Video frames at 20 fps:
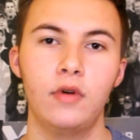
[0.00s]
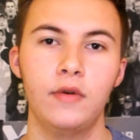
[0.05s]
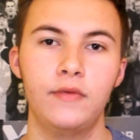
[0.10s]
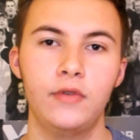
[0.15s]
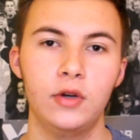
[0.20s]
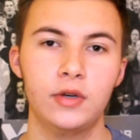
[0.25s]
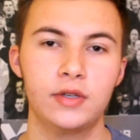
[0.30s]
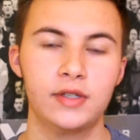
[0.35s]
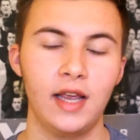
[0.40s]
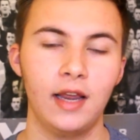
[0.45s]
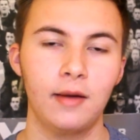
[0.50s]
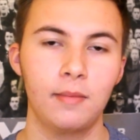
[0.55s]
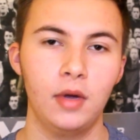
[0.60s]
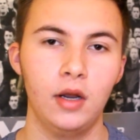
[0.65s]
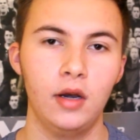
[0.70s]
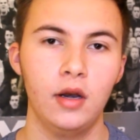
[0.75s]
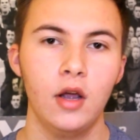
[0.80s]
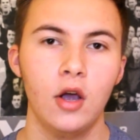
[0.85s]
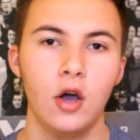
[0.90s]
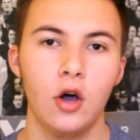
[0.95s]
review
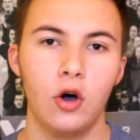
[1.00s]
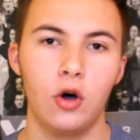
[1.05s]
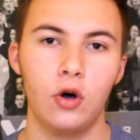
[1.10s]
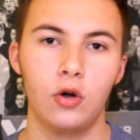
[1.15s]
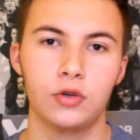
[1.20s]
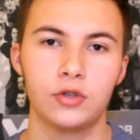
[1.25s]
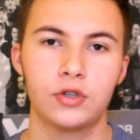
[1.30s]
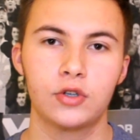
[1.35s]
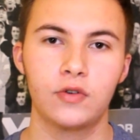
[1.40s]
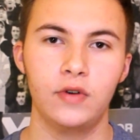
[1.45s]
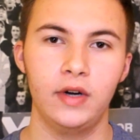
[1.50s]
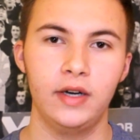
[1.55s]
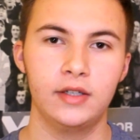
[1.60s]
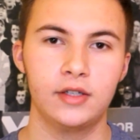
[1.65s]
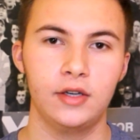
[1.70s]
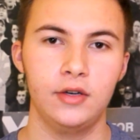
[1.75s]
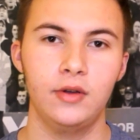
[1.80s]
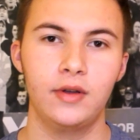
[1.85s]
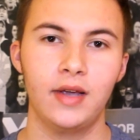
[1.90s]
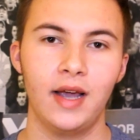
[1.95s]
segment on screen
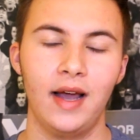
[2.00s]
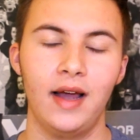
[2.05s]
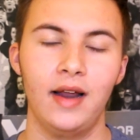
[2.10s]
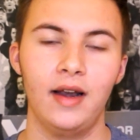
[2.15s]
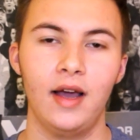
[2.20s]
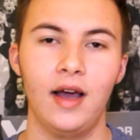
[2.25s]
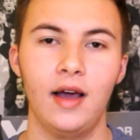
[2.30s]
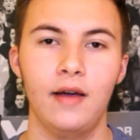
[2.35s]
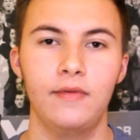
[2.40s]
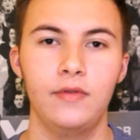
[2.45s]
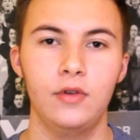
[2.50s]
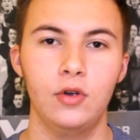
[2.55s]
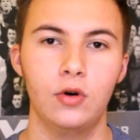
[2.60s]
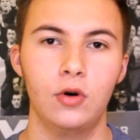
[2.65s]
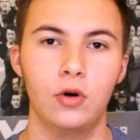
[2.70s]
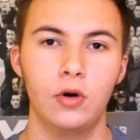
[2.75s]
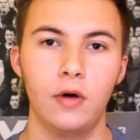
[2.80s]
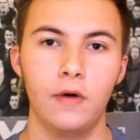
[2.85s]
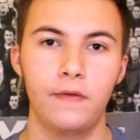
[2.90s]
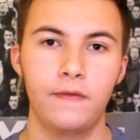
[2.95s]
so you can have
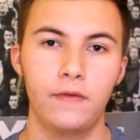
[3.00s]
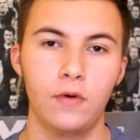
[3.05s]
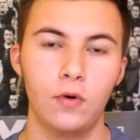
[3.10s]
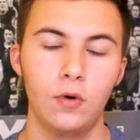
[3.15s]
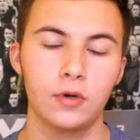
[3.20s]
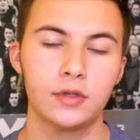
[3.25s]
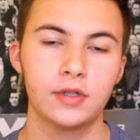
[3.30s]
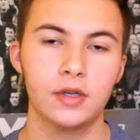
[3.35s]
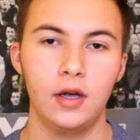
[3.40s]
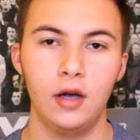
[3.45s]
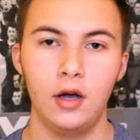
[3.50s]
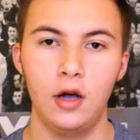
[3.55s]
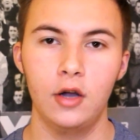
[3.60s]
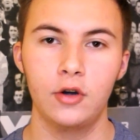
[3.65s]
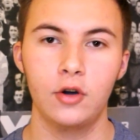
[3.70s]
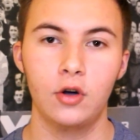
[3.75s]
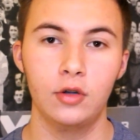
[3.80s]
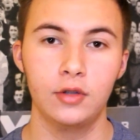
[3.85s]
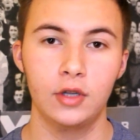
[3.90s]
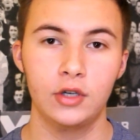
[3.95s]
your thoughts
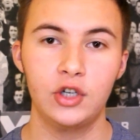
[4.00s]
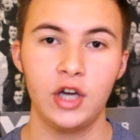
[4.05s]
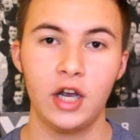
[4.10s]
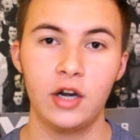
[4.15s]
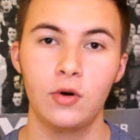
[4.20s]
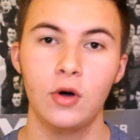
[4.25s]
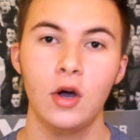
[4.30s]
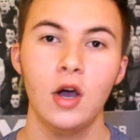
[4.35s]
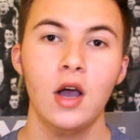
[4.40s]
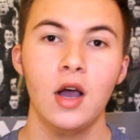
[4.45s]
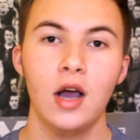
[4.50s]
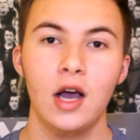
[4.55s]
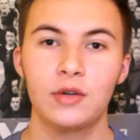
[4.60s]
heard on the channel.